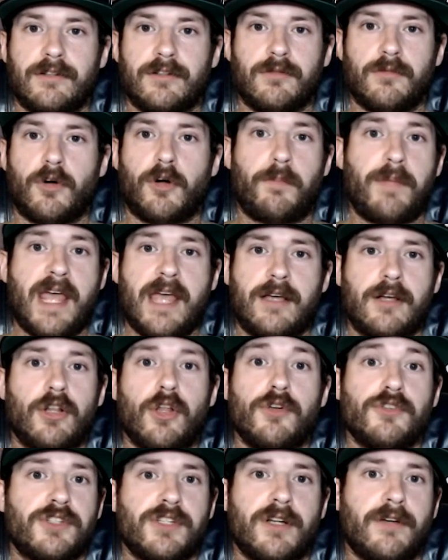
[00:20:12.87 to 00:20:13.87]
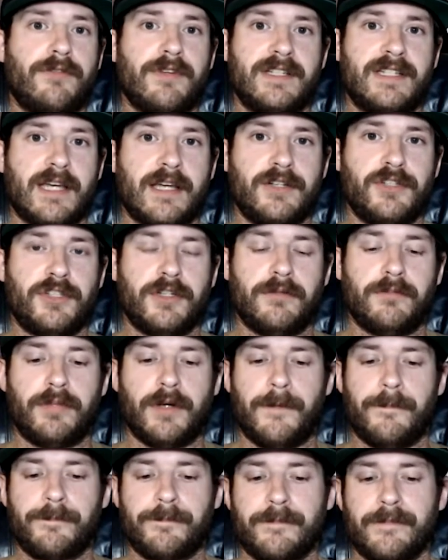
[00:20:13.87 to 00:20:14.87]
or pay close enough attention,
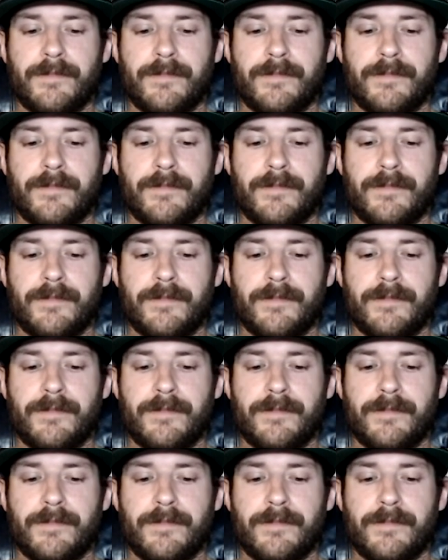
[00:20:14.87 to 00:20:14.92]
but